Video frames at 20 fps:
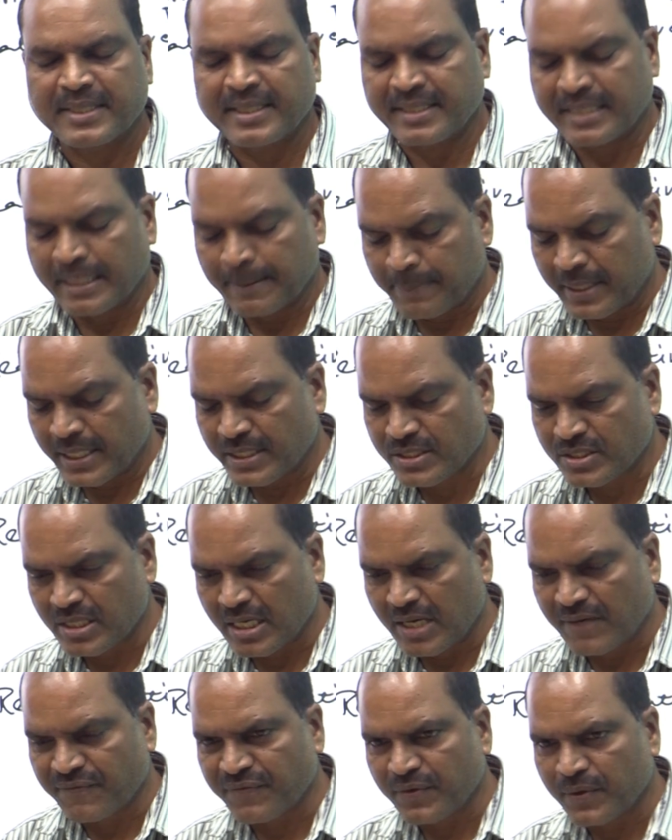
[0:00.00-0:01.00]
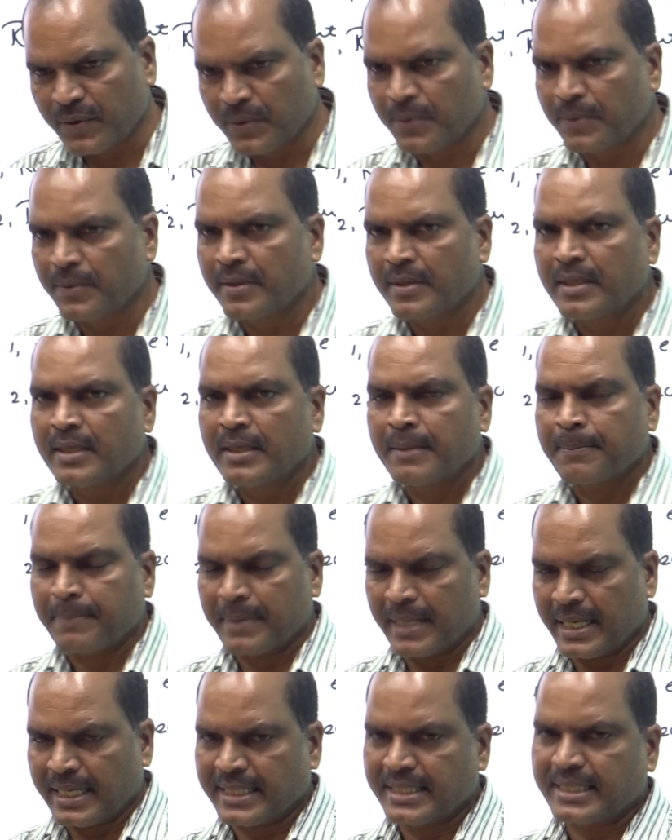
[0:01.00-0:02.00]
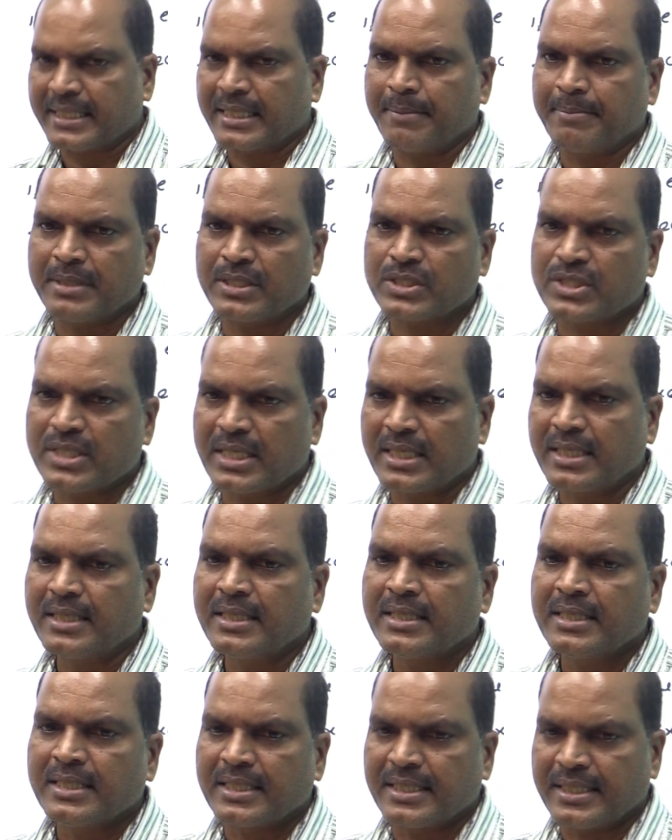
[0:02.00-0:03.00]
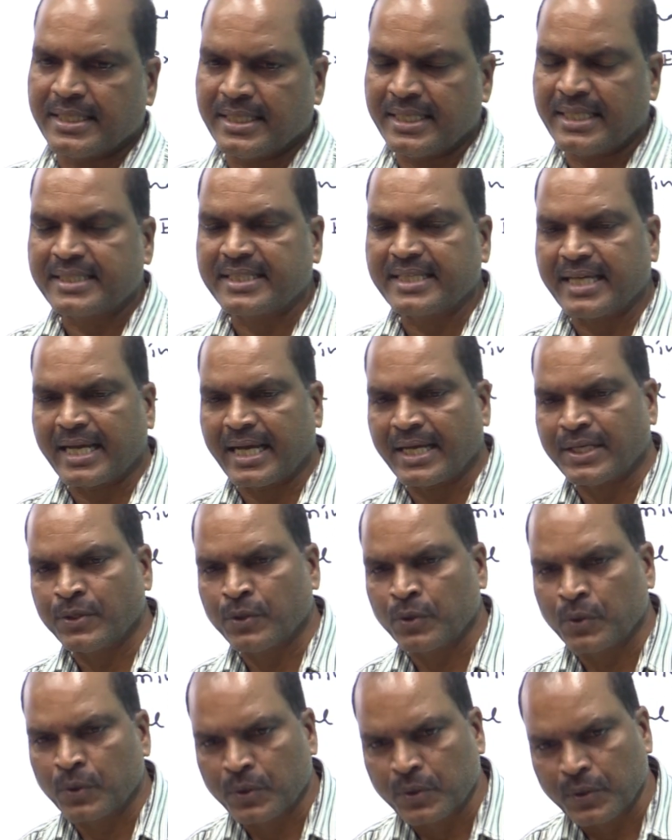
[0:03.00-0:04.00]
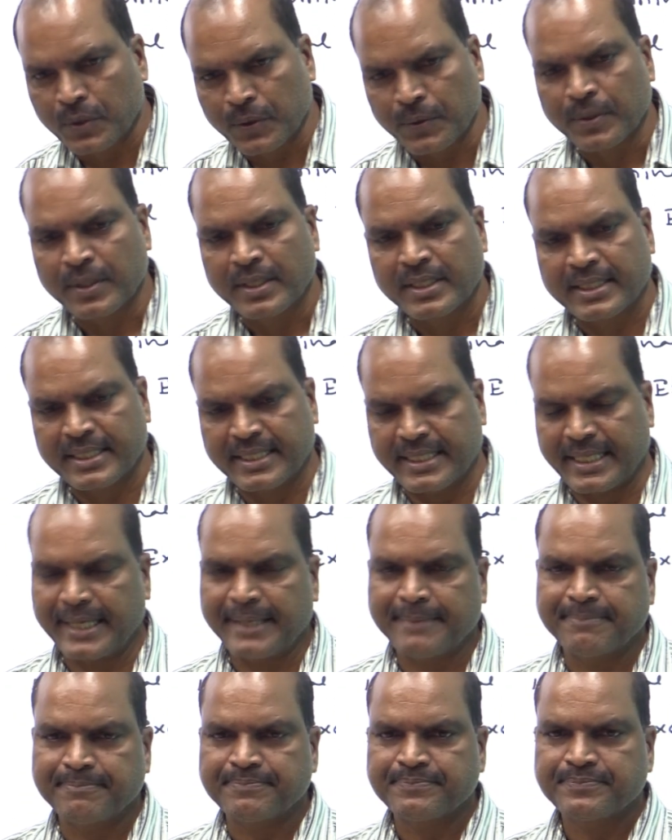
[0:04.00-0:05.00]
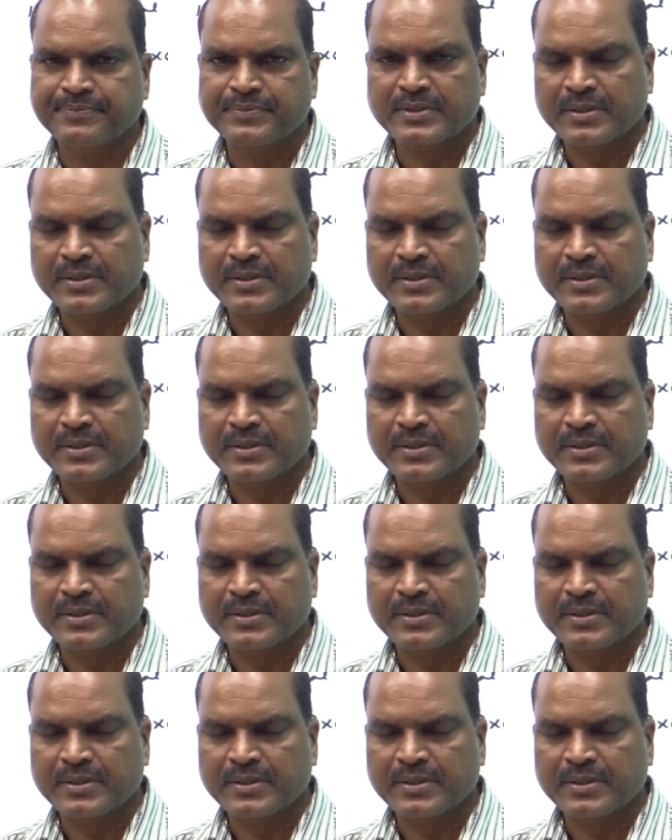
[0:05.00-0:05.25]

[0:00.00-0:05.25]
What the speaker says: In the place of Planning Commission, Niti Ayog came.